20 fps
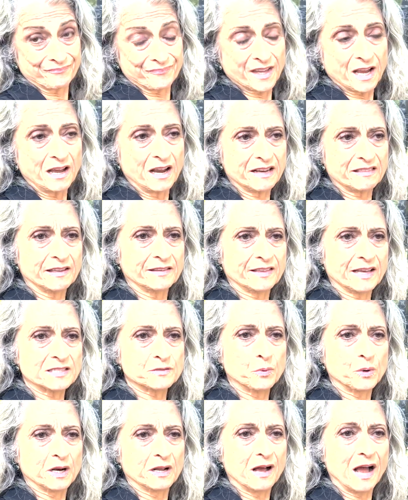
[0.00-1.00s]
And I think that's
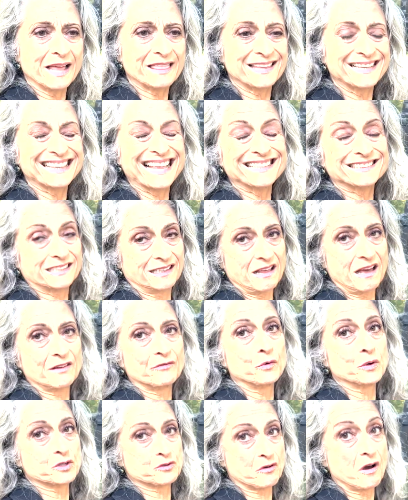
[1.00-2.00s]
what I think that's a lot of
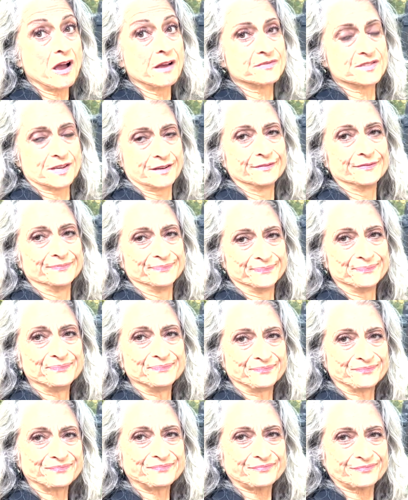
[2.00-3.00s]
what drives it.
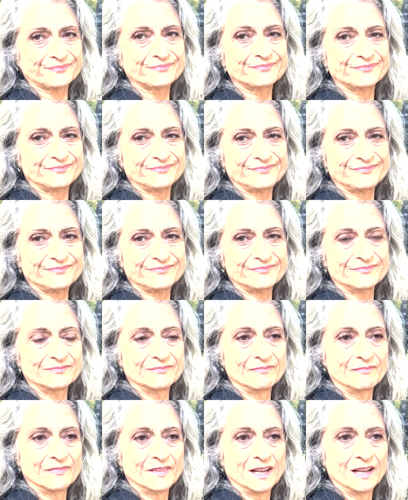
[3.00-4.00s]
And now
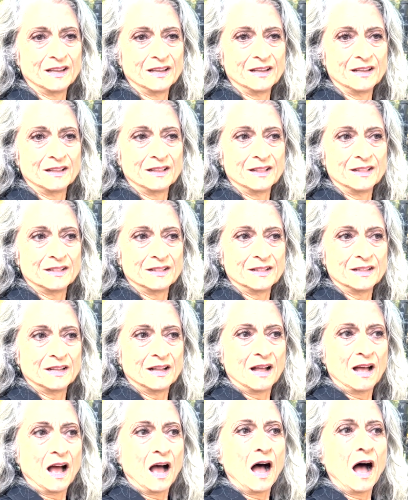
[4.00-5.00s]
you don't need
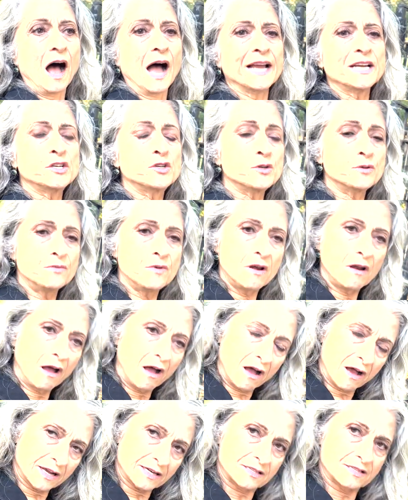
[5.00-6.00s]
I do
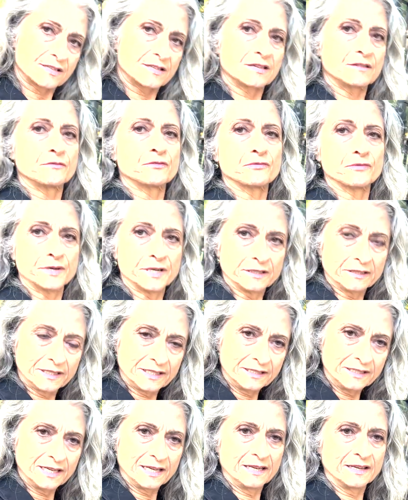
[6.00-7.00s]
not really
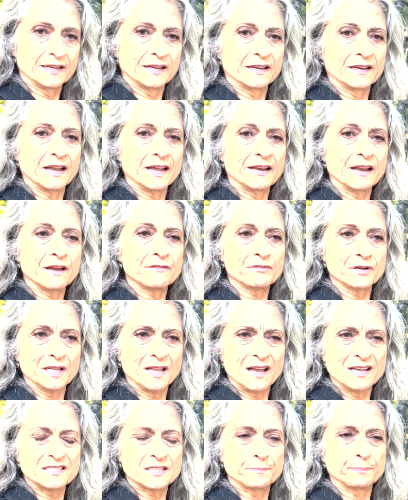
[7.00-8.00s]
need it. And I
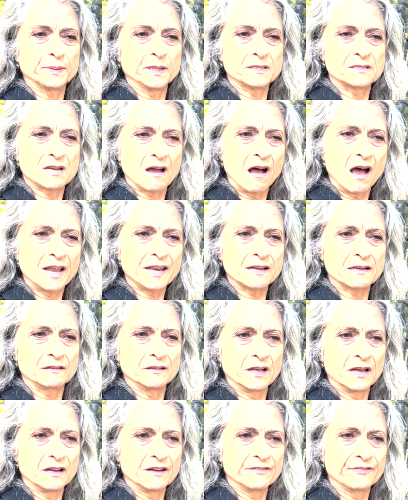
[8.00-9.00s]
realize that platonic
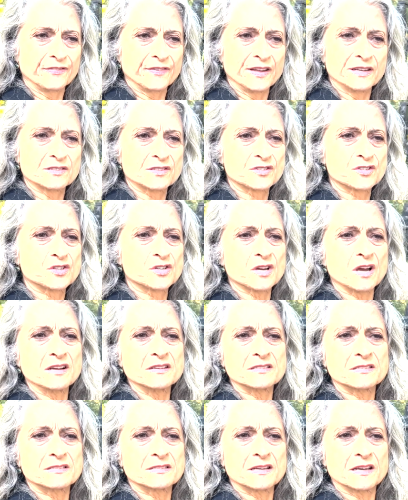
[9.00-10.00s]
love is
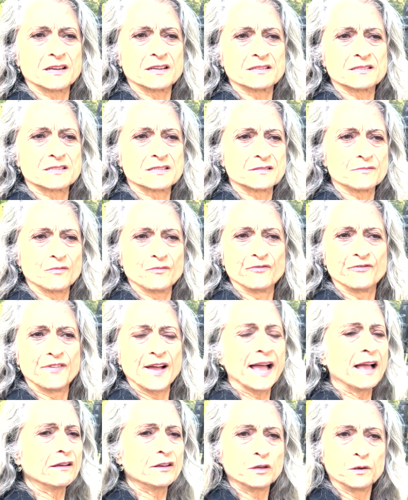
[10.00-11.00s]
just as
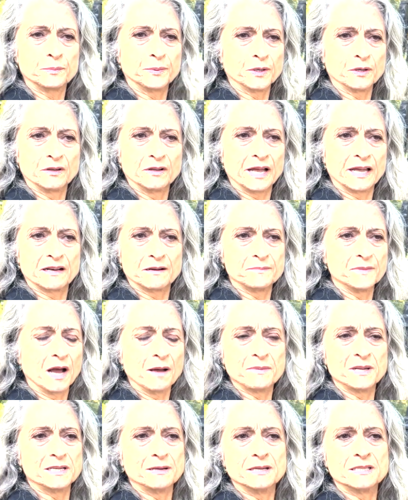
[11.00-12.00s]
valuable and I'm, I'm
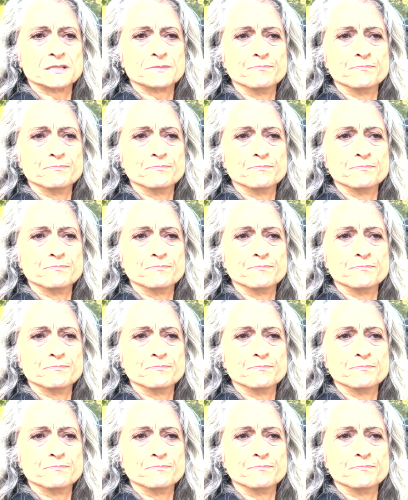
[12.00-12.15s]
in as